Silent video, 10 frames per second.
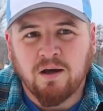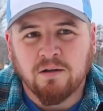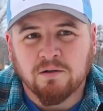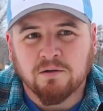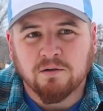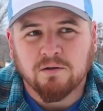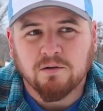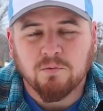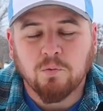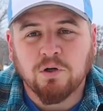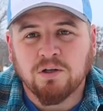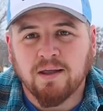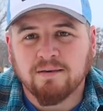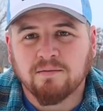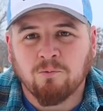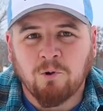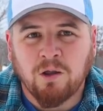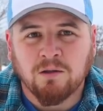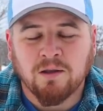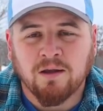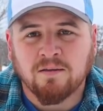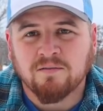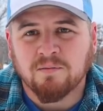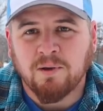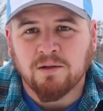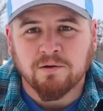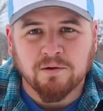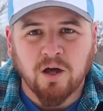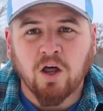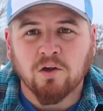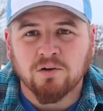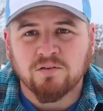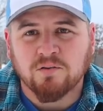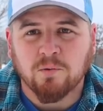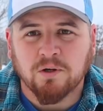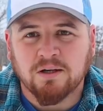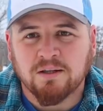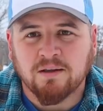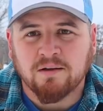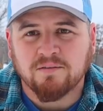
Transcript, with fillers: other wood, like some walnut and some other colors to work in there.